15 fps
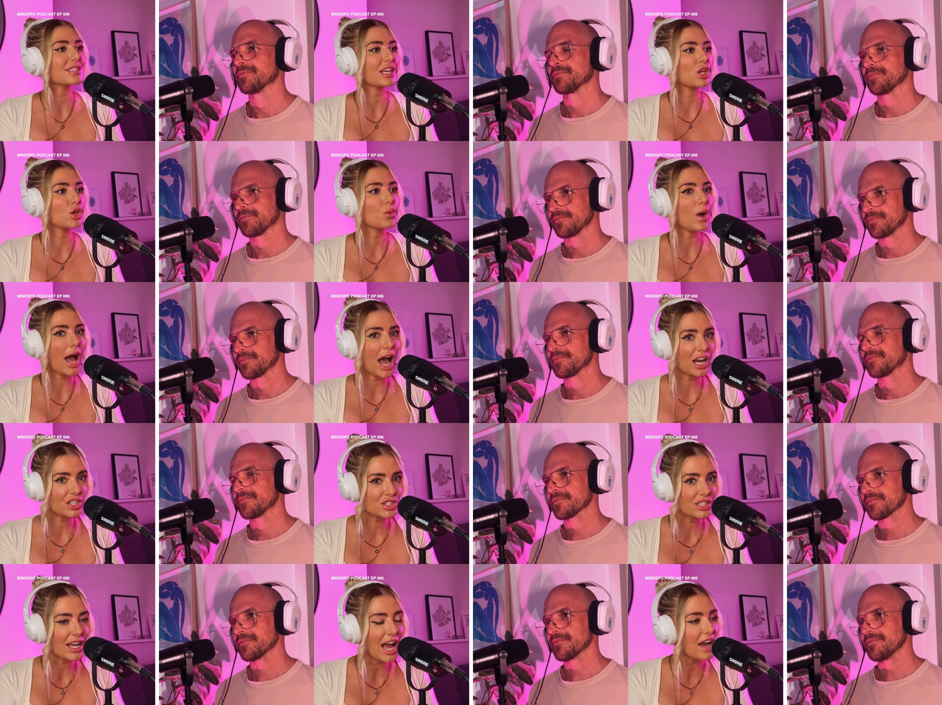Speaker 1: Like, you
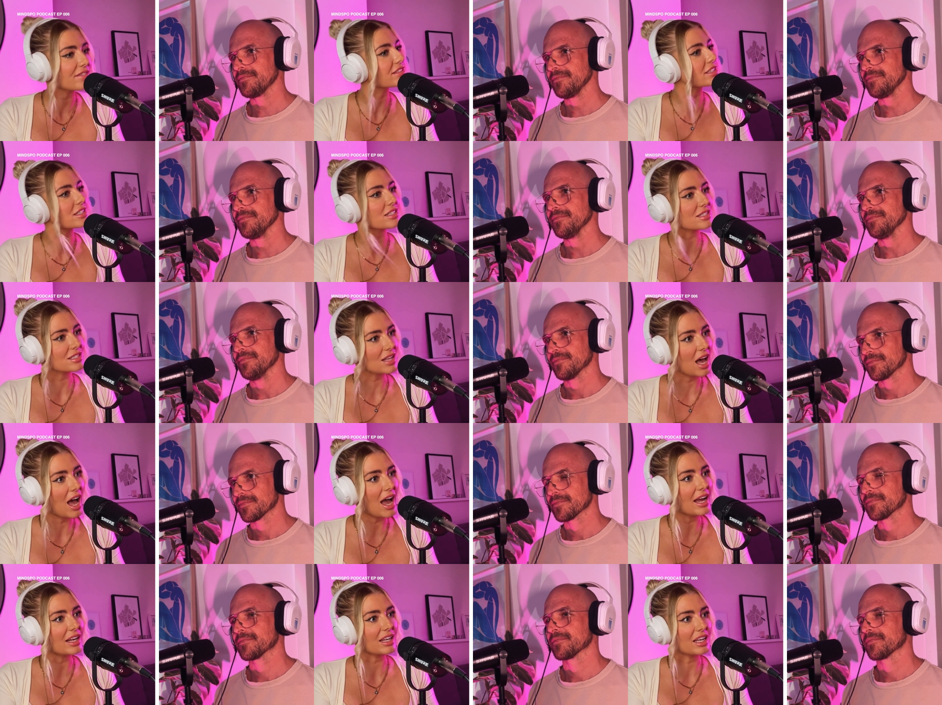actually have to
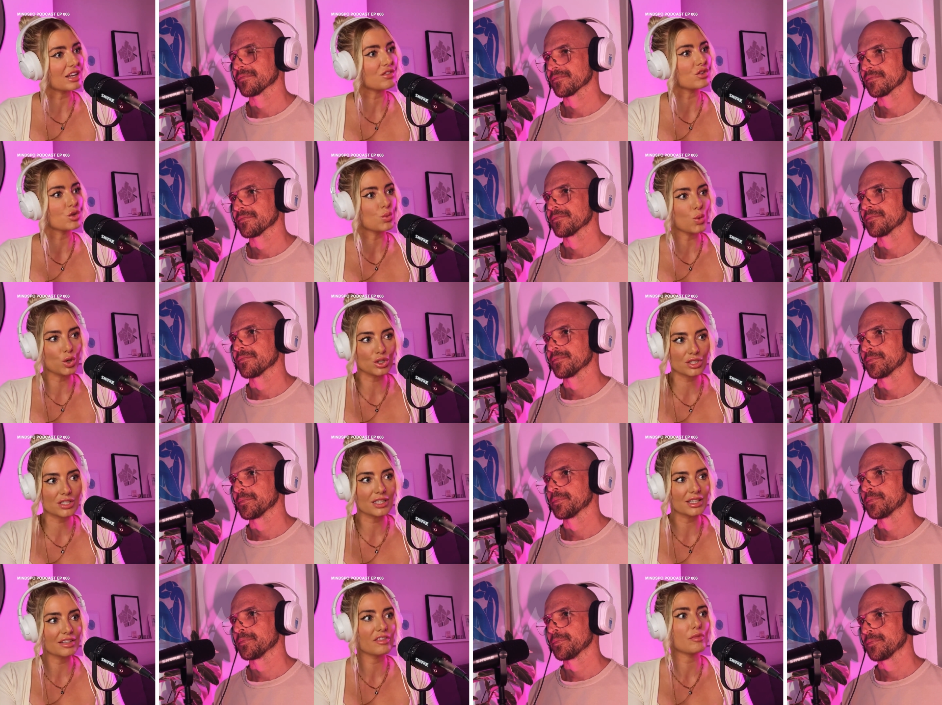decide if you want to
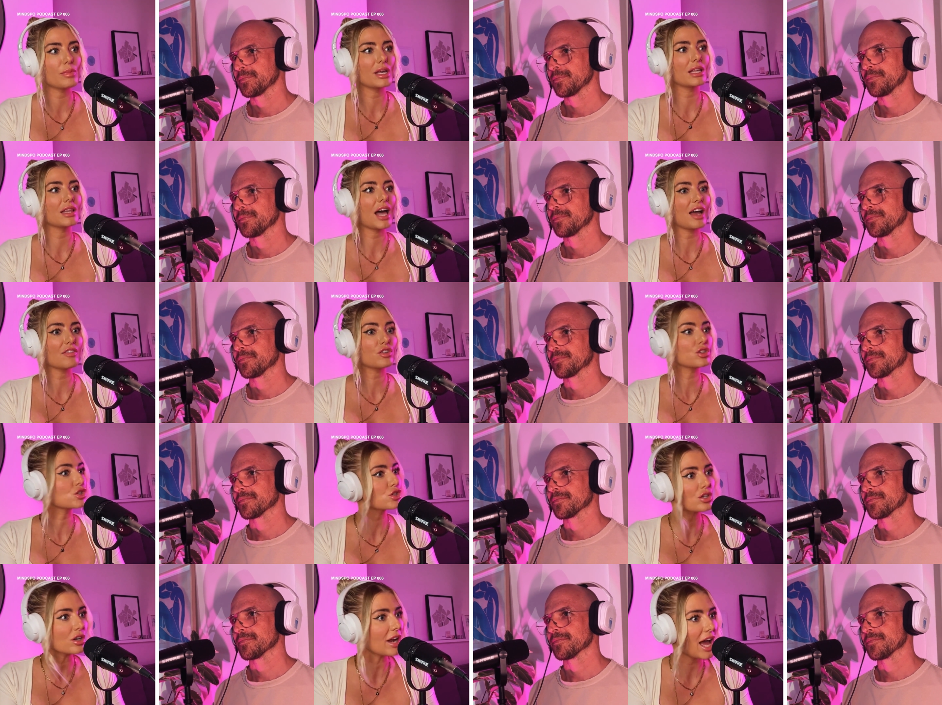live a big life, because you
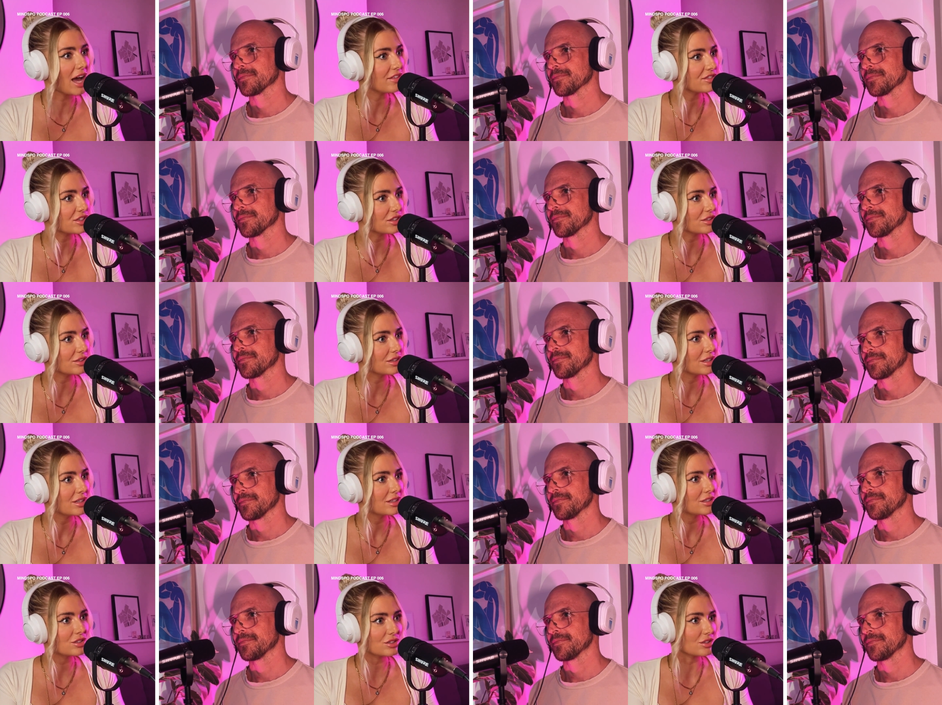don't have to,
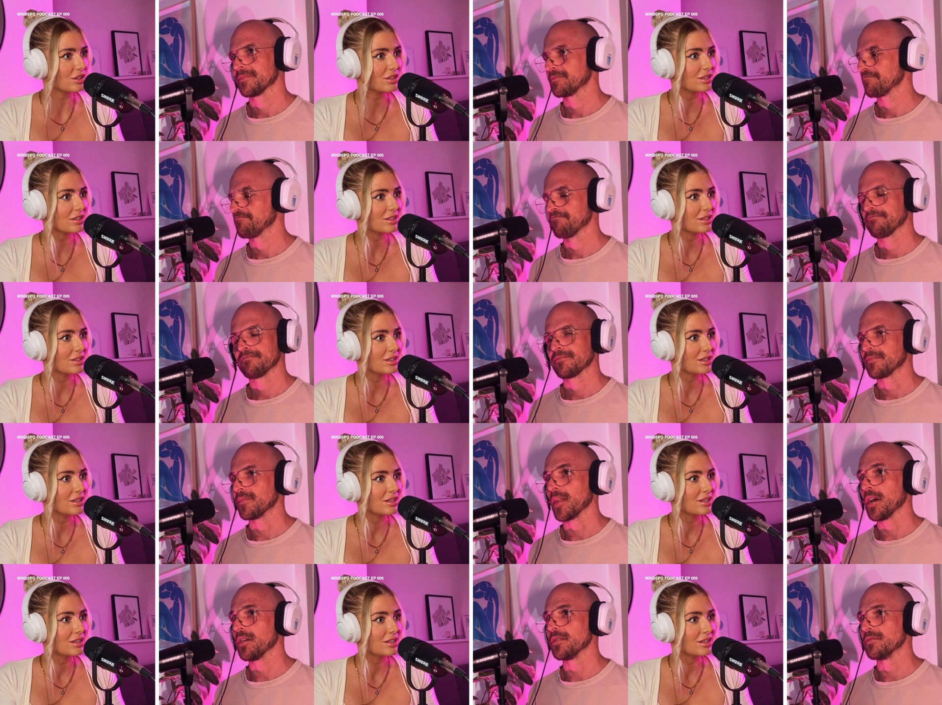do you?
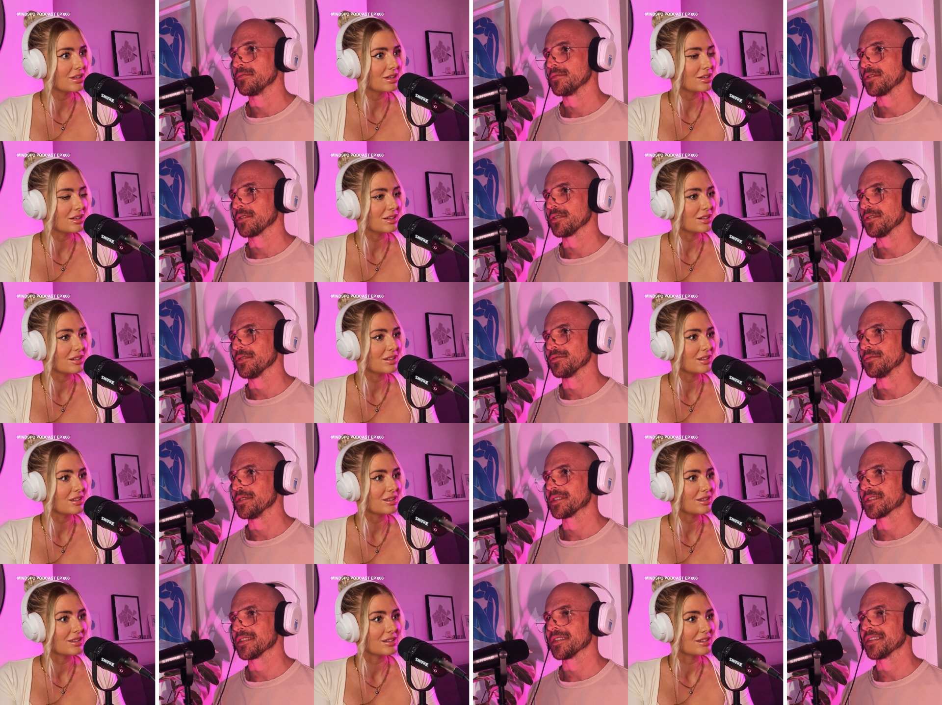
Speaker 2: No, not at all.
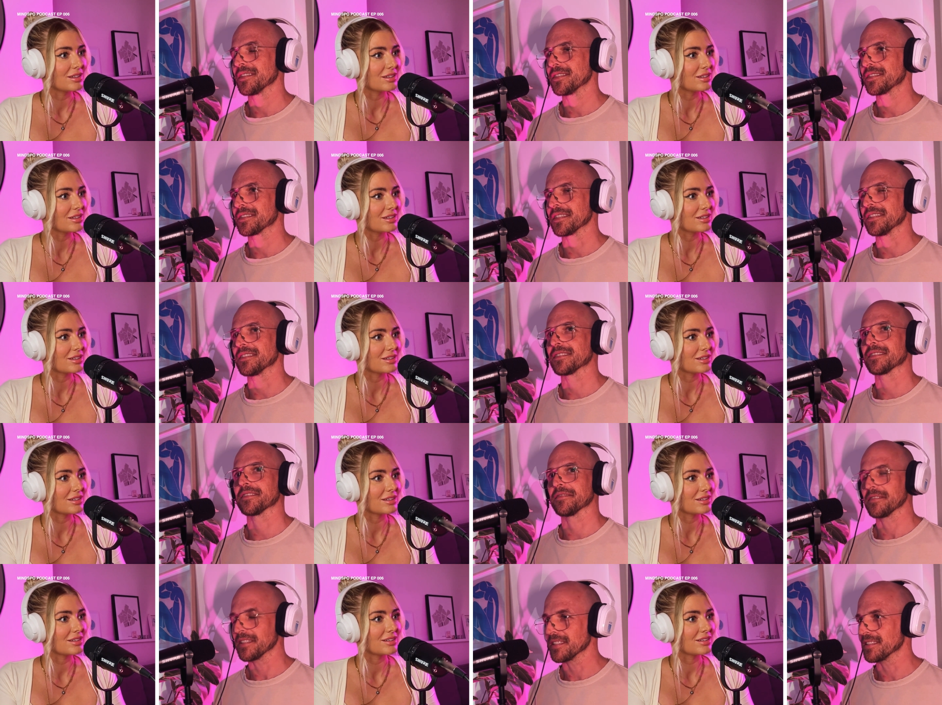It's a, it's,
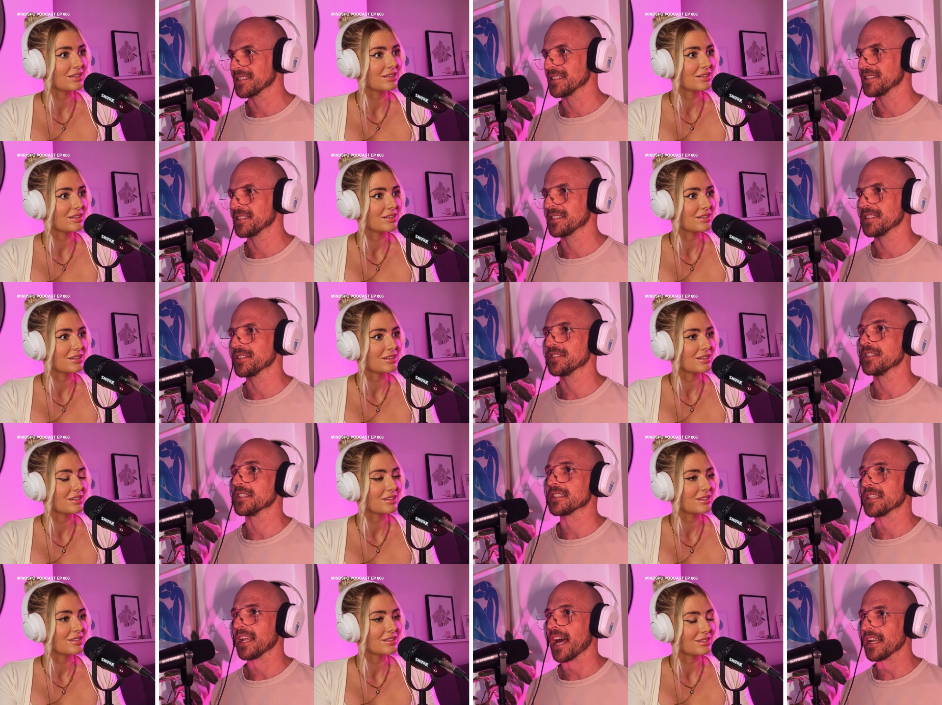it's, it's a decision.
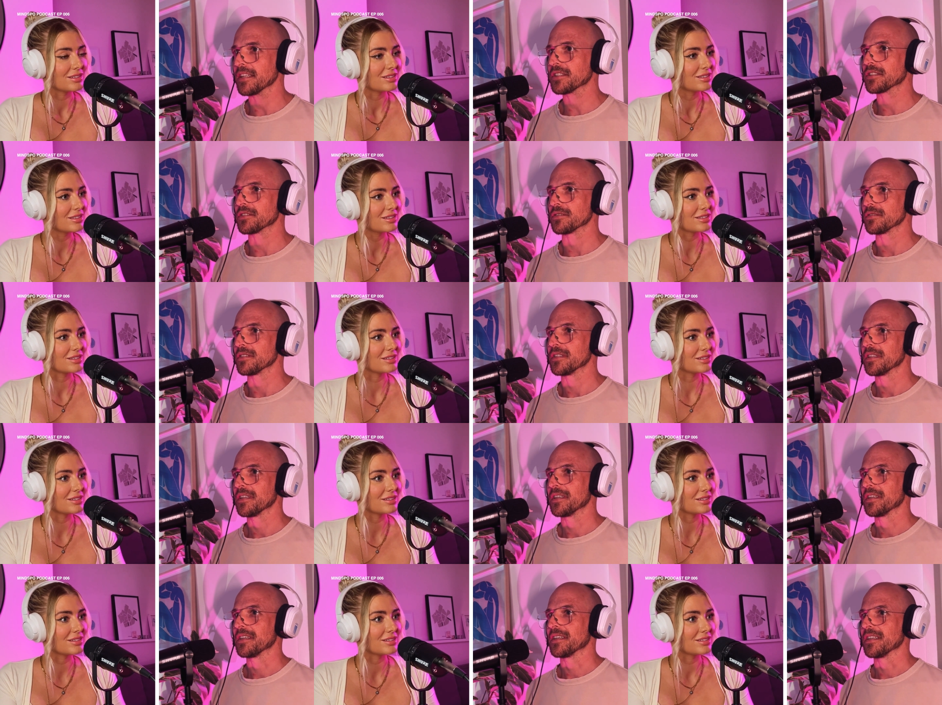It's an attitude.
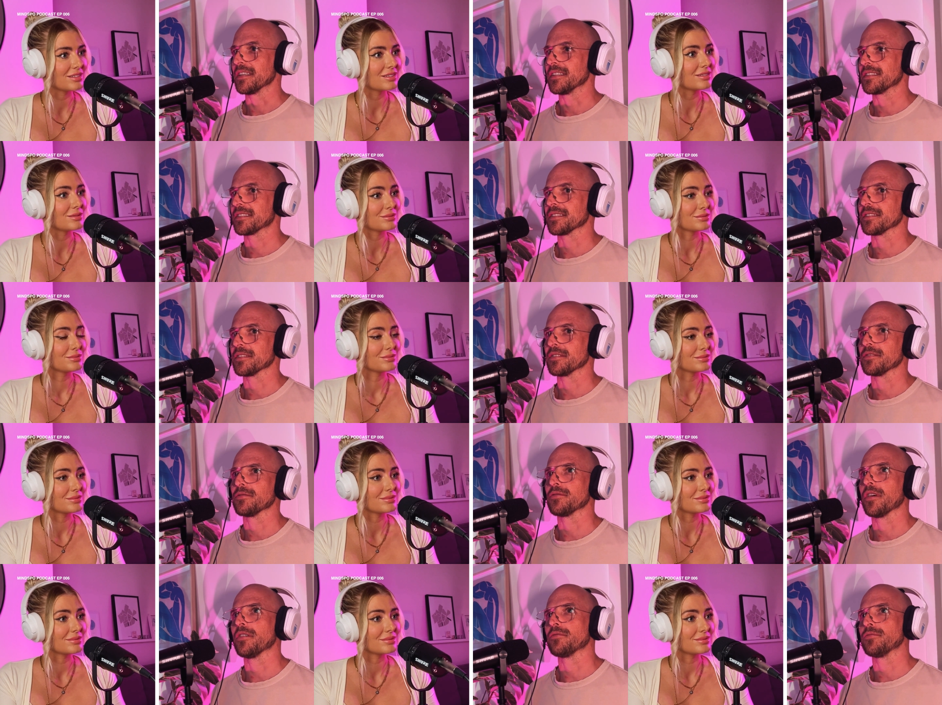It's
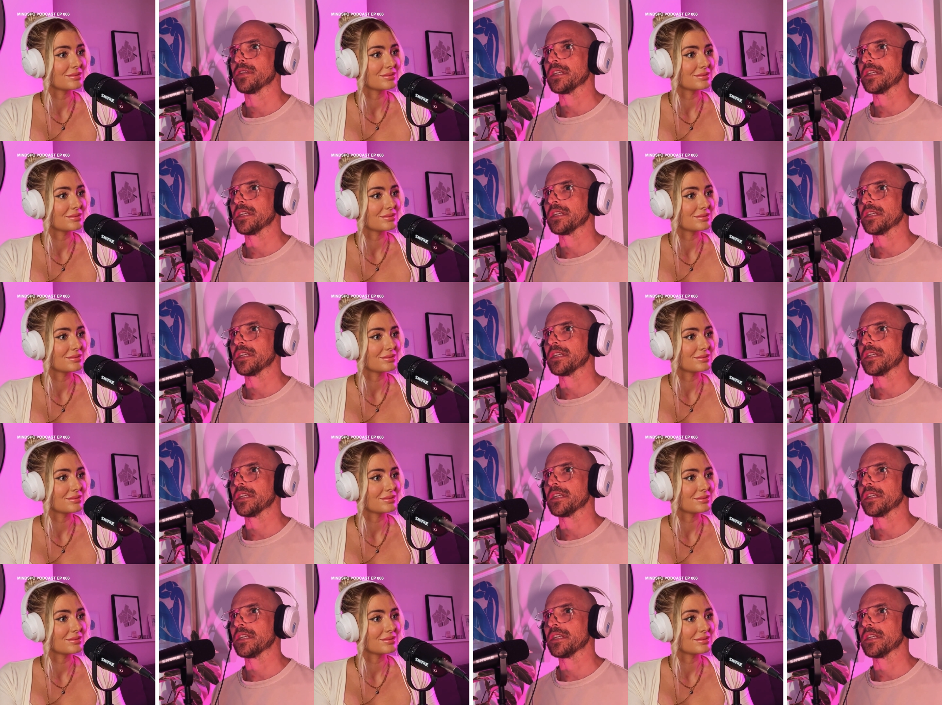a, a